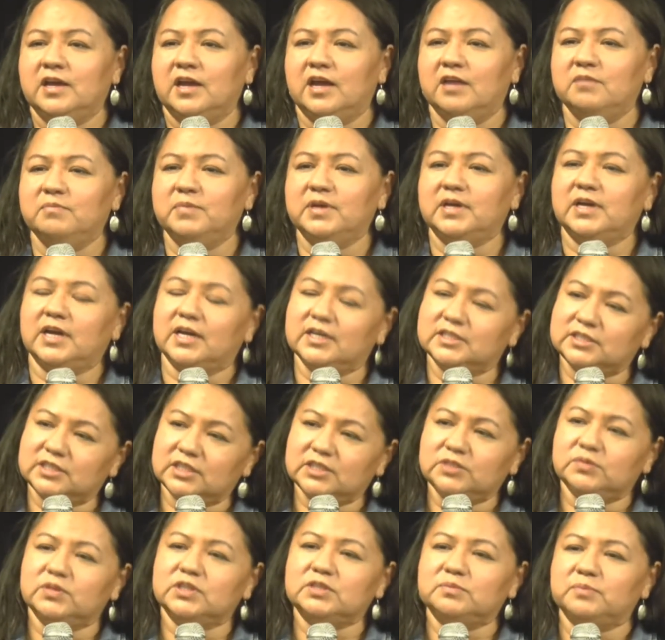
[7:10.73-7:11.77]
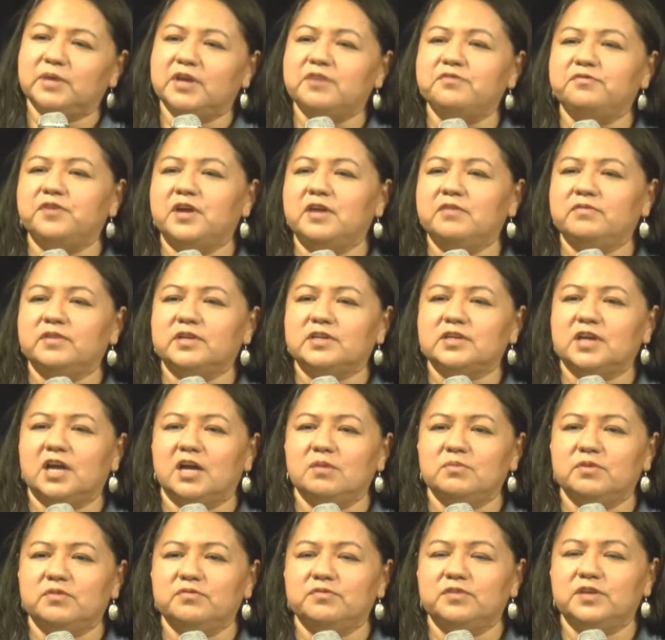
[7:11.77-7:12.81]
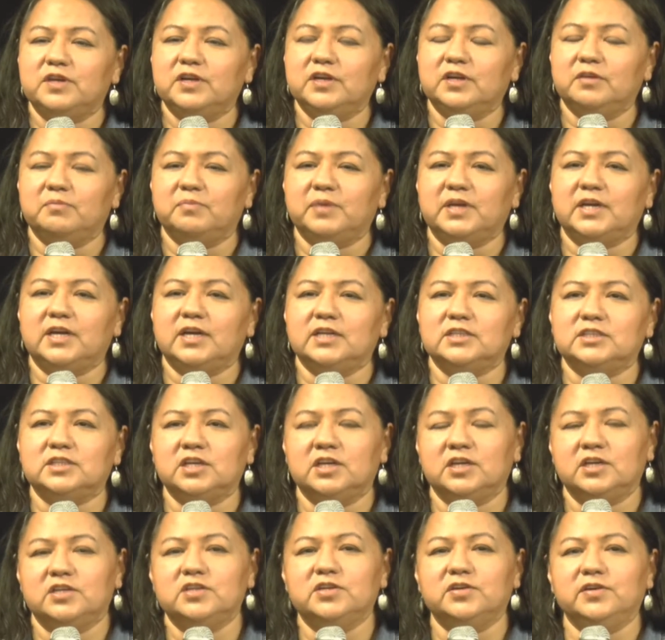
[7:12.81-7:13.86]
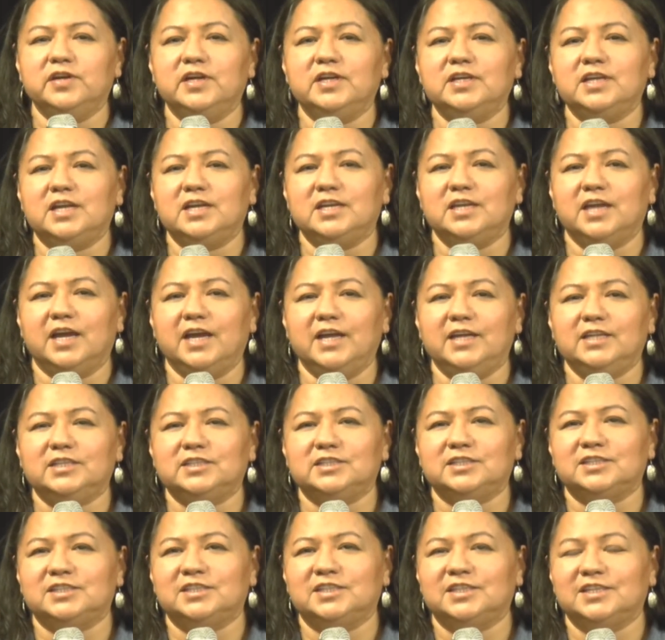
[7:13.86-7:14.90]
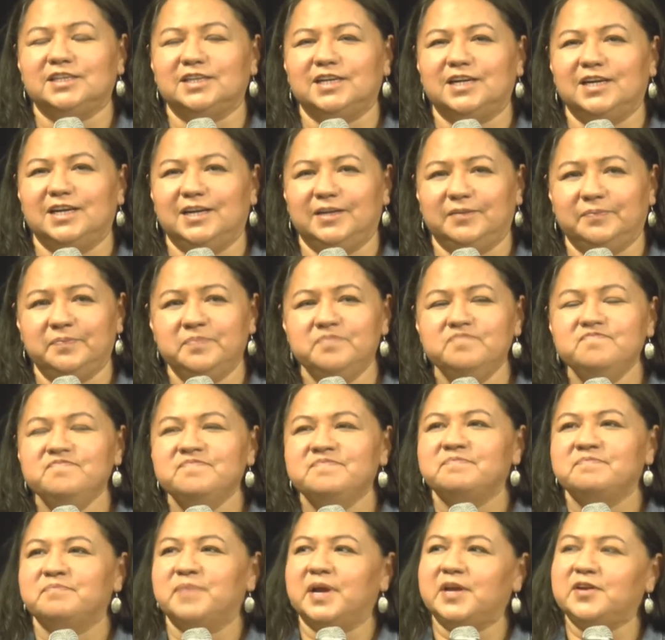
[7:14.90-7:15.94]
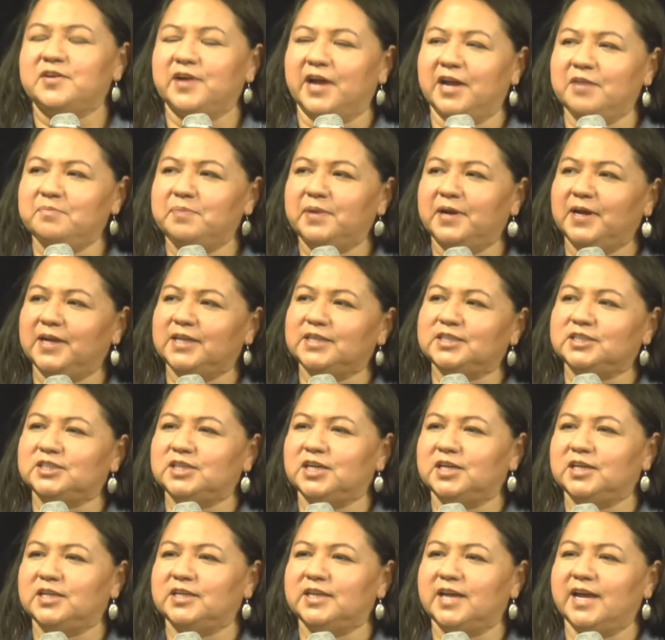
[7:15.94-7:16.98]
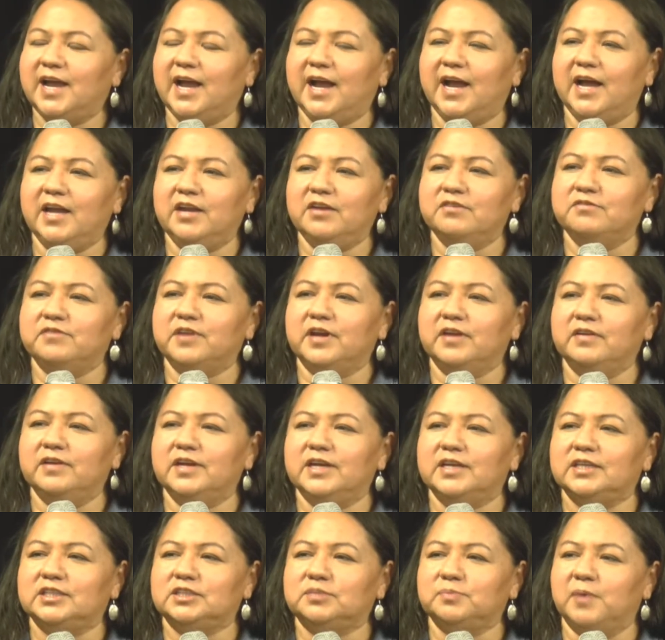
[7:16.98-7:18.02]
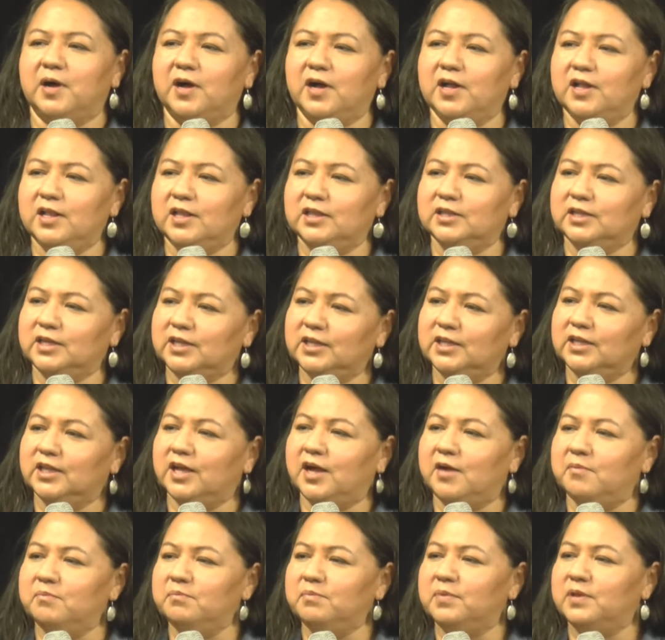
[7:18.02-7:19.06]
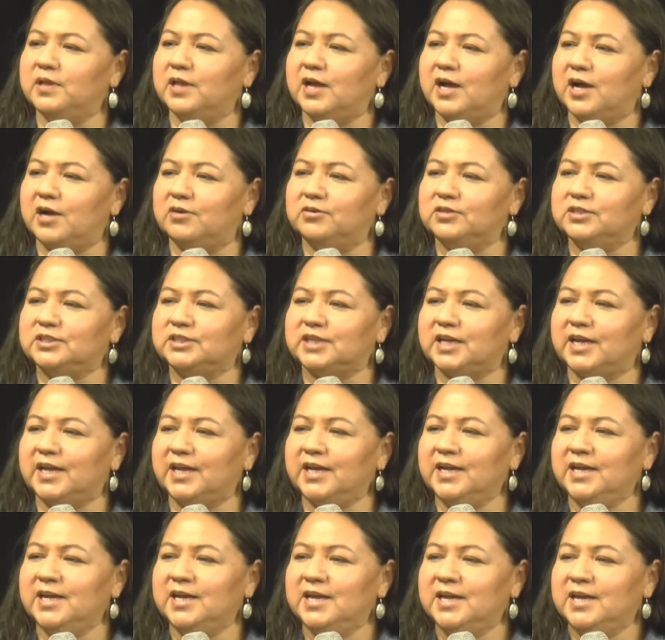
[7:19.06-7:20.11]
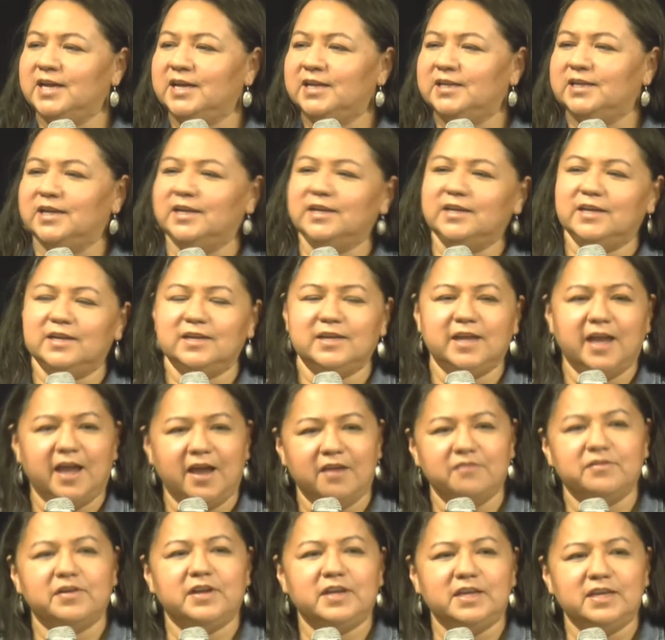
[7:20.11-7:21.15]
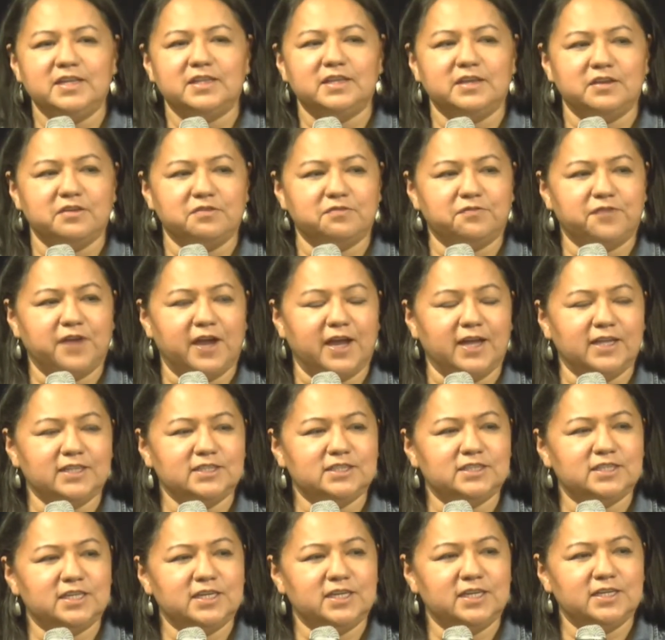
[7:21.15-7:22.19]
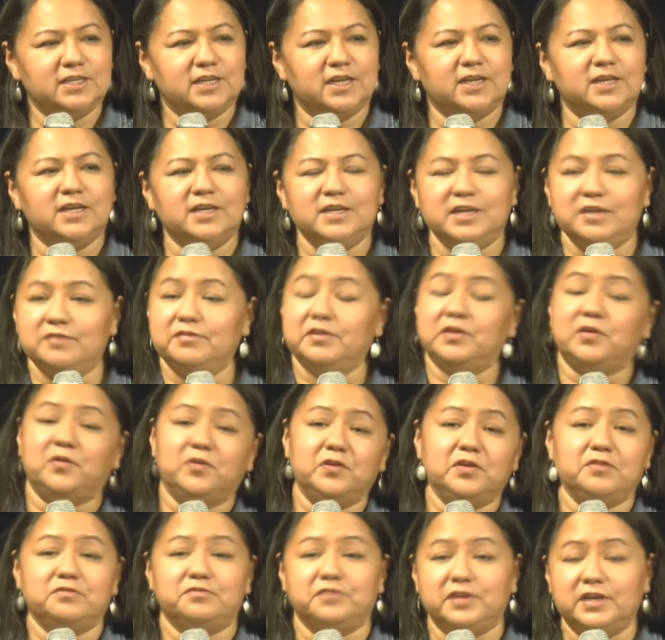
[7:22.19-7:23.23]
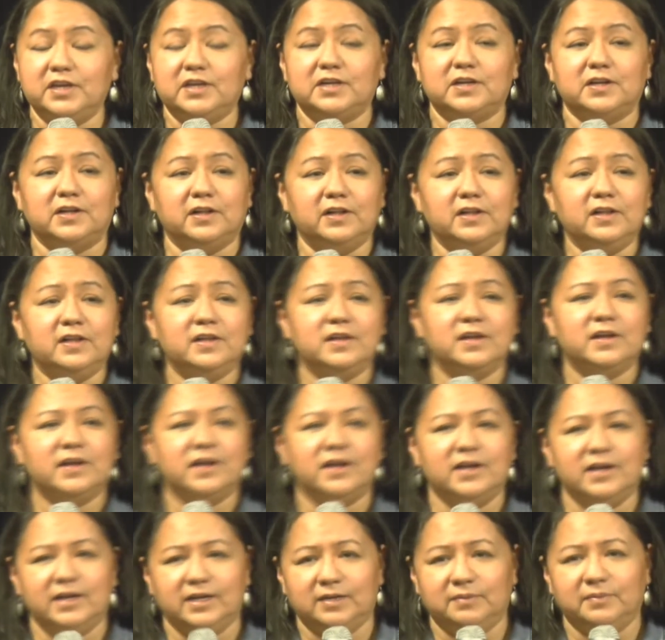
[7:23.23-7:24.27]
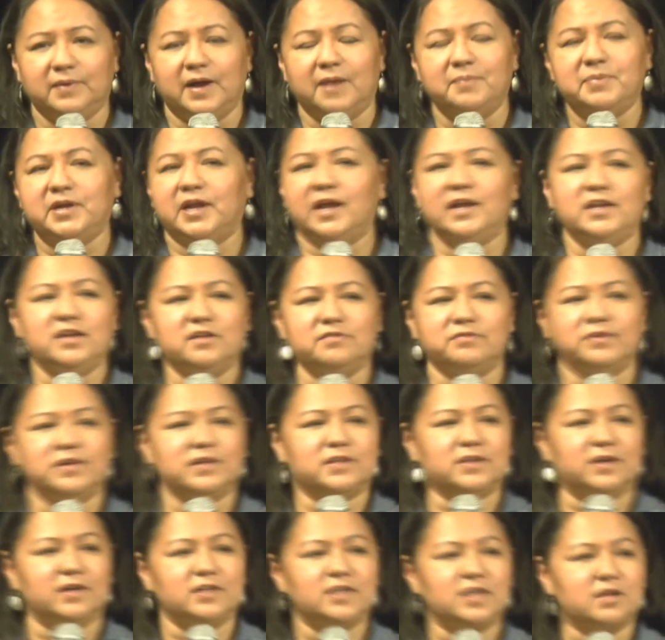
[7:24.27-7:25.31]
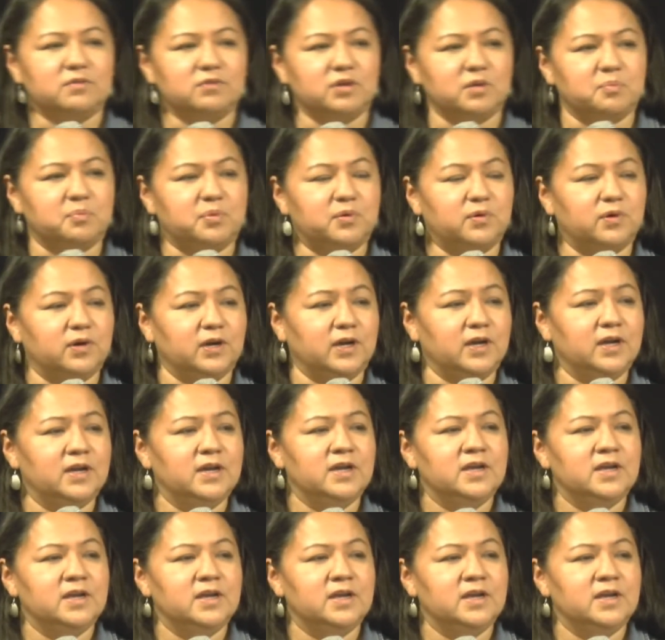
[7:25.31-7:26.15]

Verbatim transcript: And because this was my favorite time of year because during the nights, um, my grandparents, they had a very small, little, humble house, eh? They didn't have anything fancy. They didn't even own a vehicle. Um, uh, but I never thought they were poor.